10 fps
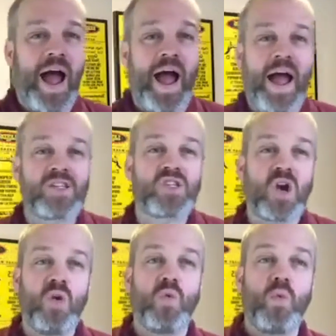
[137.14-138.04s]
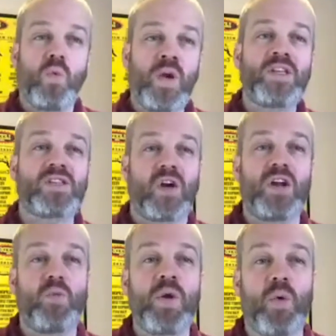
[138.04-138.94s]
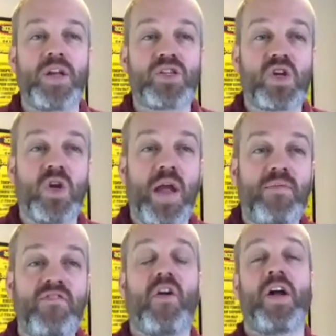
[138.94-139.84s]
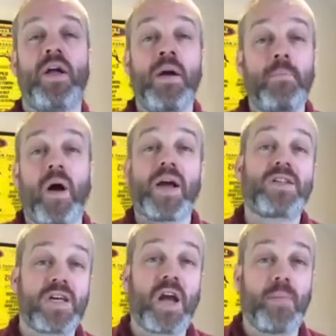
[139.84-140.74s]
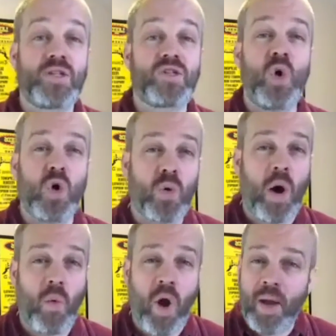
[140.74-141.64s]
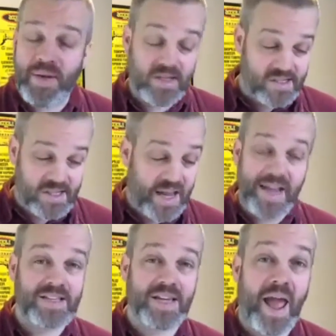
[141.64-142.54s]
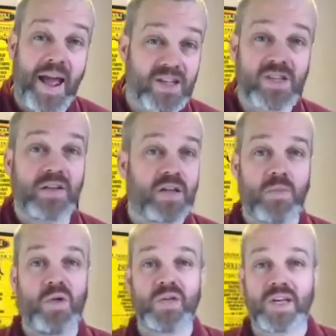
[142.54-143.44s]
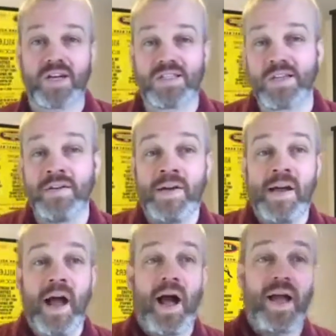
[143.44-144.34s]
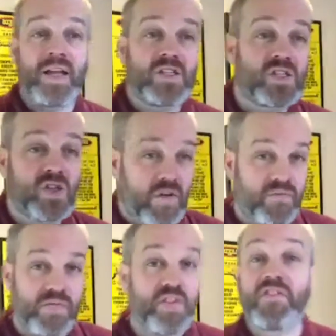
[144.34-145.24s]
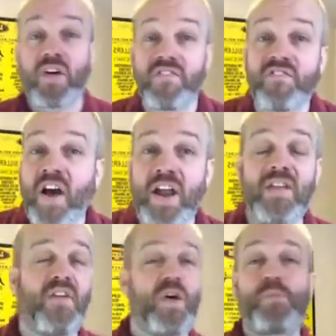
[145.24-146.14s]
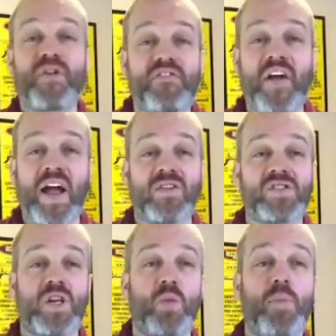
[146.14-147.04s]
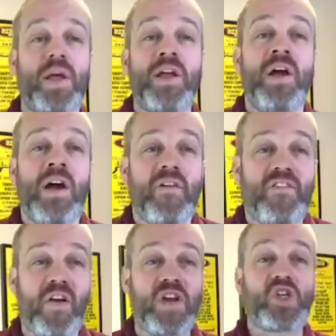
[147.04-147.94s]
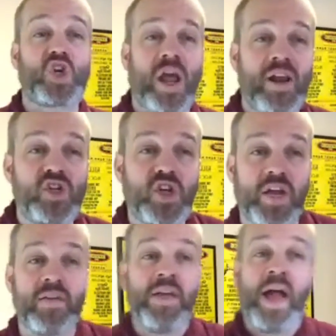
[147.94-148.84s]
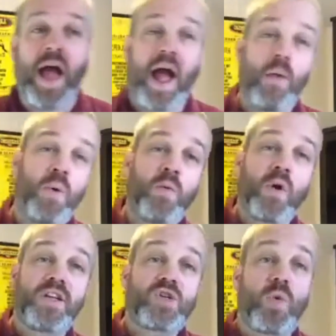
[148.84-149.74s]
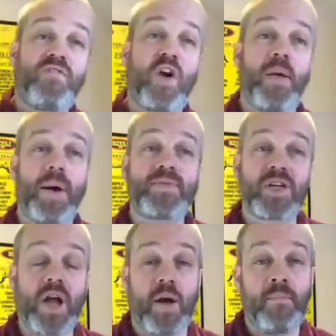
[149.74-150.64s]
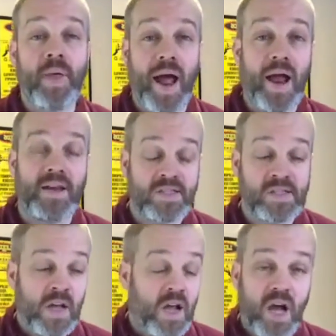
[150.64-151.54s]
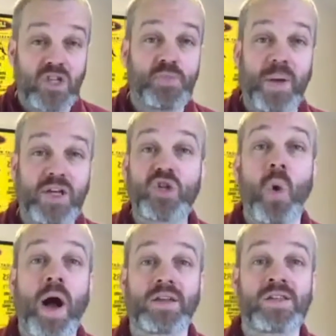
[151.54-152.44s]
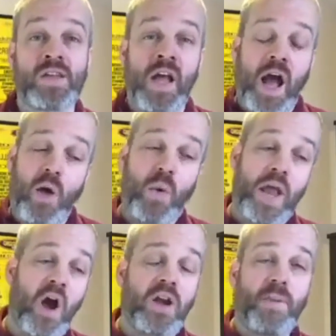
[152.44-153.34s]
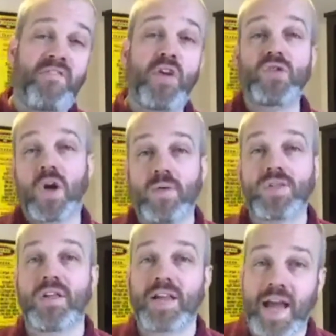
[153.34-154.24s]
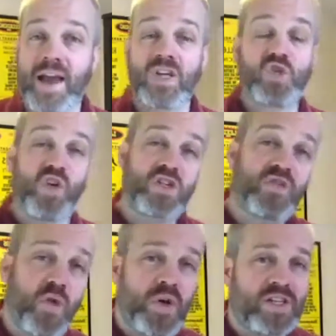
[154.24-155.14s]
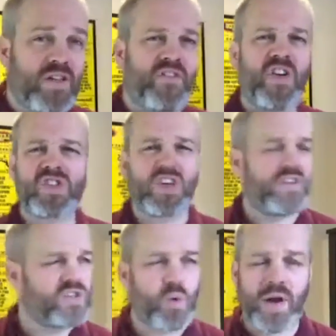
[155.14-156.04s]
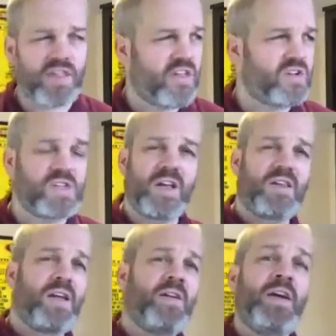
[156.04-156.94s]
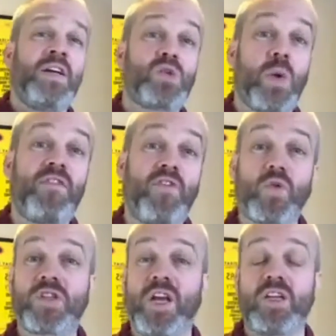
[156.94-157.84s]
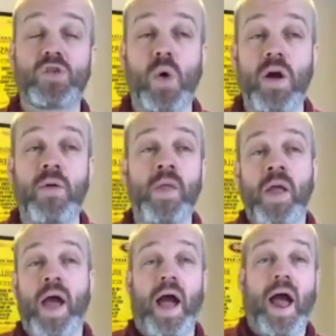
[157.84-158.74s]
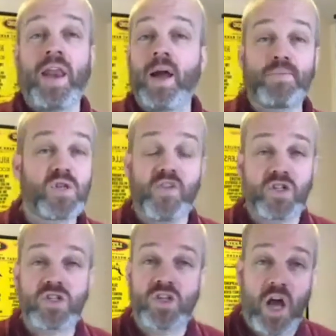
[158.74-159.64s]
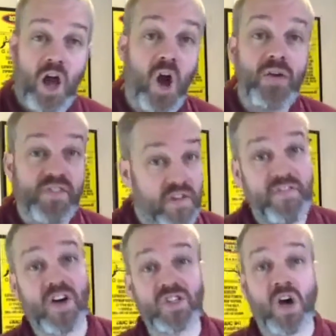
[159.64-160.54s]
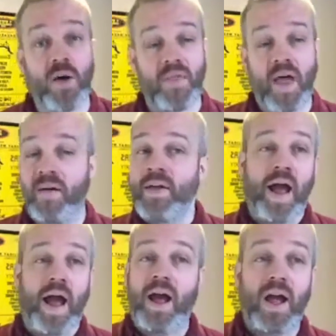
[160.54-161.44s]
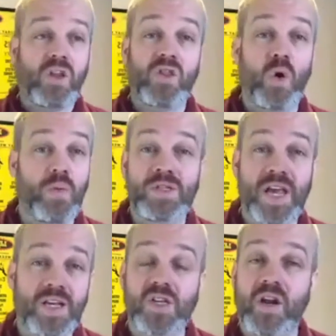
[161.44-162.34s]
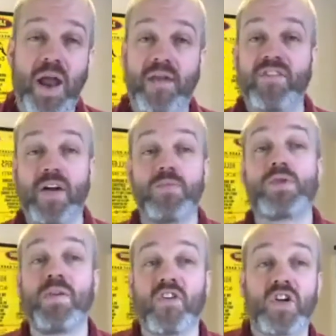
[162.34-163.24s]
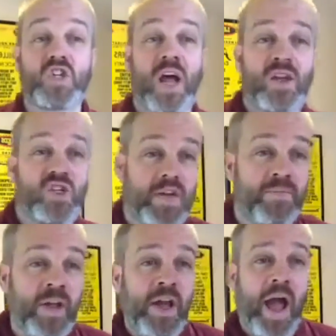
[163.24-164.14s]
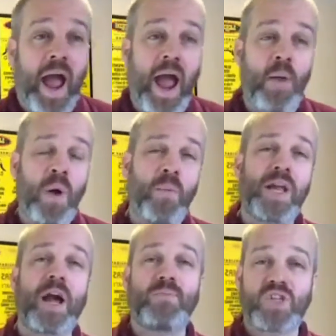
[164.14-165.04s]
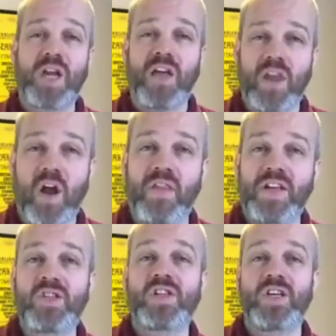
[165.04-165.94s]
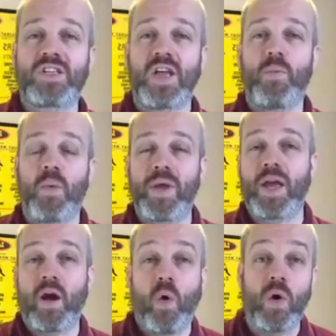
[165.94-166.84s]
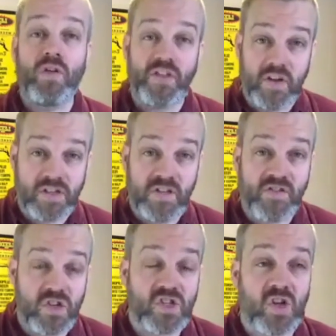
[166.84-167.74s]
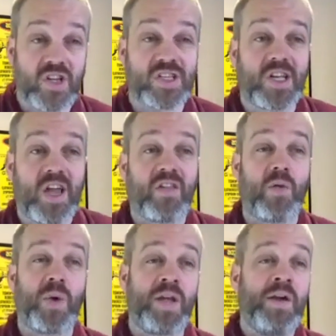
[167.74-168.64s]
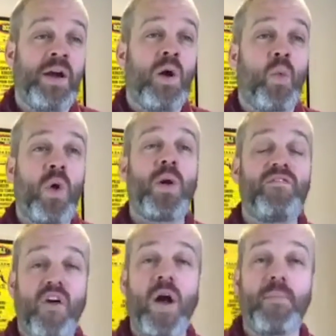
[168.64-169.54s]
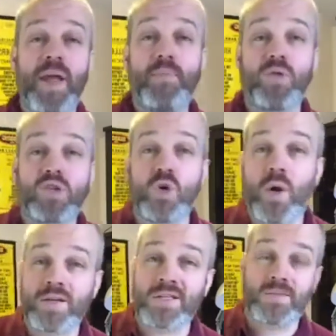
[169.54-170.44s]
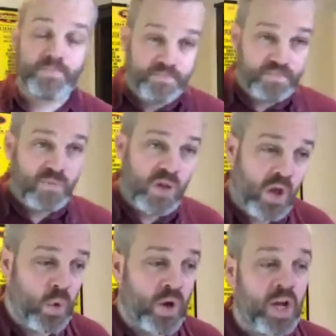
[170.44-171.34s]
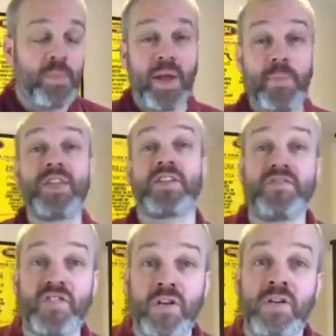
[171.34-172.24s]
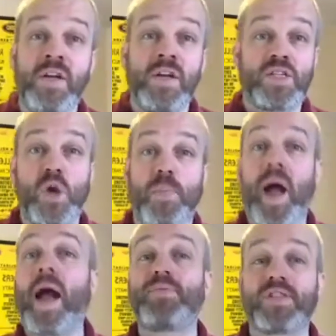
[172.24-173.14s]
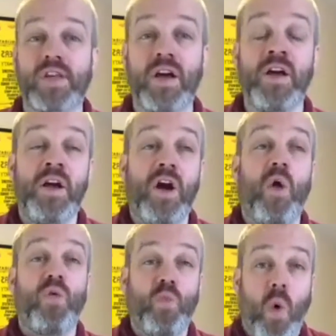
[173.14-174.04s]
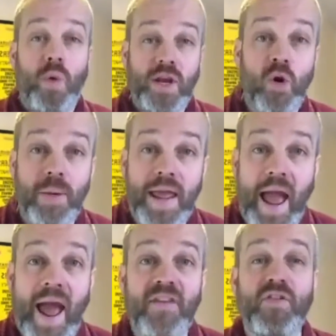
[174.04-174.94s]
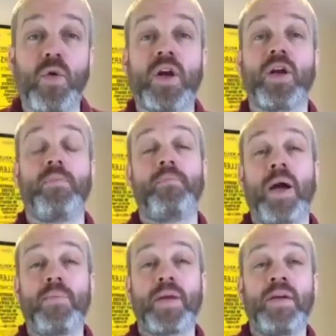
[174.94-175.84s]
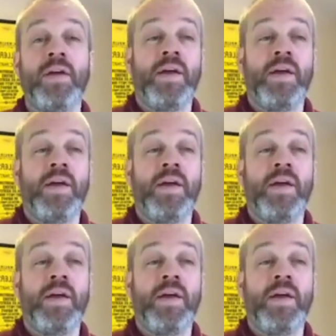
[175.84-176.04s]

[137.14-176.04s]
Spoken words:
And so we decided we wanted to invite Mike to come and talk. Well, why? Because he is an excellent communicator. He's very funny, very profound. He will be very challenging. And we wanted to invite him up to come and speak to us. We heard him a few times at the Catalyst Festival. He did the first year in 2013, then 2014 as well. And numbers of us heard him for the first time there and thought he was excellent and found him to be very challenging. And when we come together like this, CCM, when we get all of the different sites together, we want to invite people to us who are going to be a bit different to perhaps what we normally have, who are going to maybe